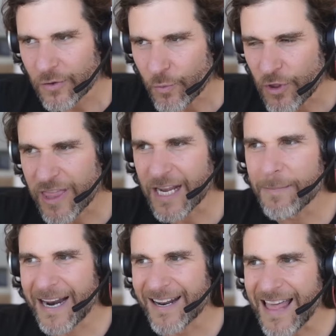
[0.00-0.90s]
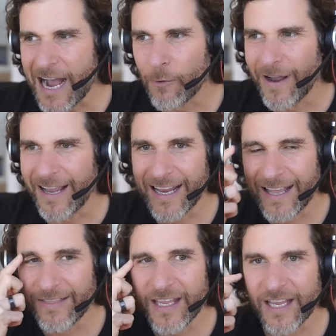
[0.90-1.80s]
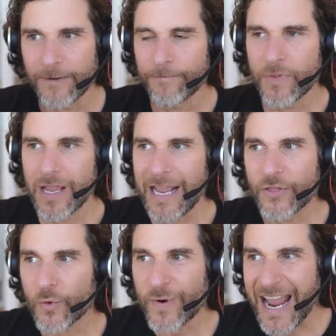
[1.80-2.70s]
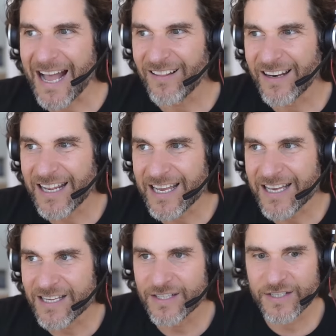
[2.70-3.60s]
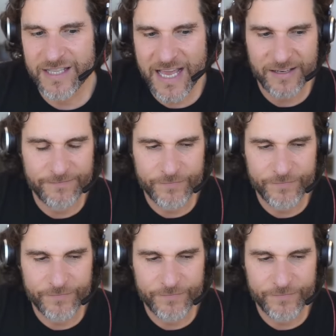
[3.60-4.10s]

you think about it that way and the and the reality is that